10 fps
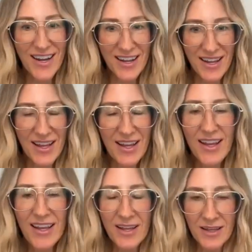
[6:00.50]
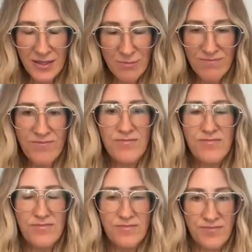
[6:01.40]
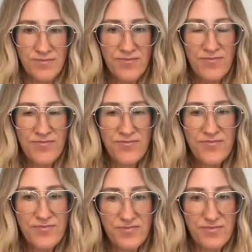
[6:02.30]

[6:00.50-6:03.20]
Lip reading: easier to find. Like, can you think